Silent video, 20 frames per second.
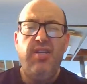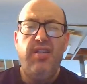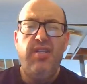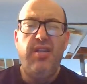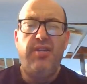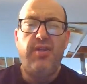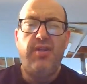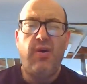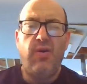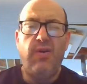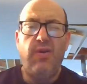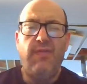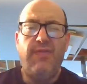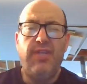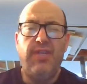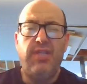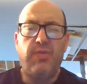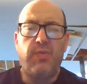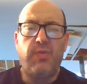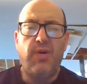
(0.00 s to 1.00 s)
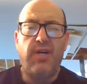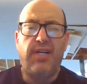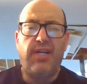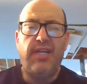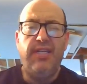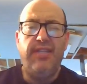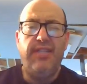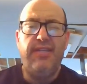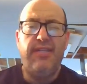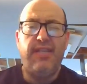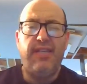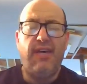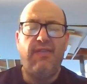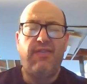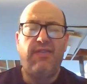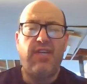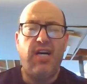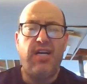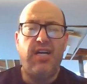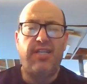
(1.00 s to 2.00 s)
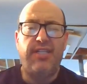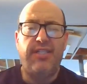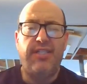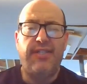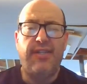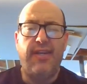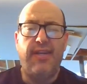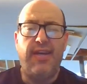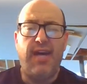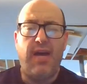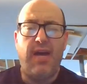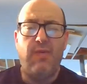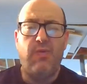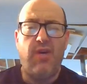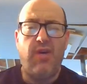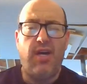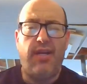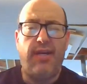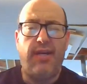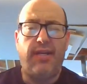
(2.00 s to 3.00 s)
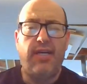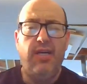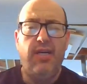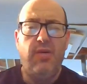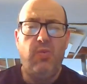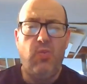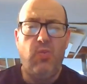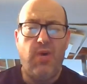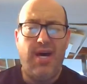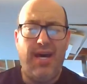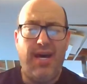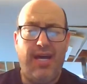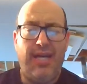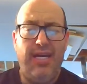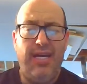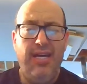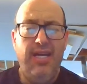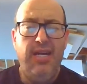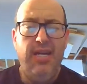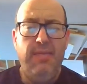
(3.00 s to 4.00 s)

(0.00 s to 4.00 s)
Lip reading: The tone of this work is self-consciously ironic. Why?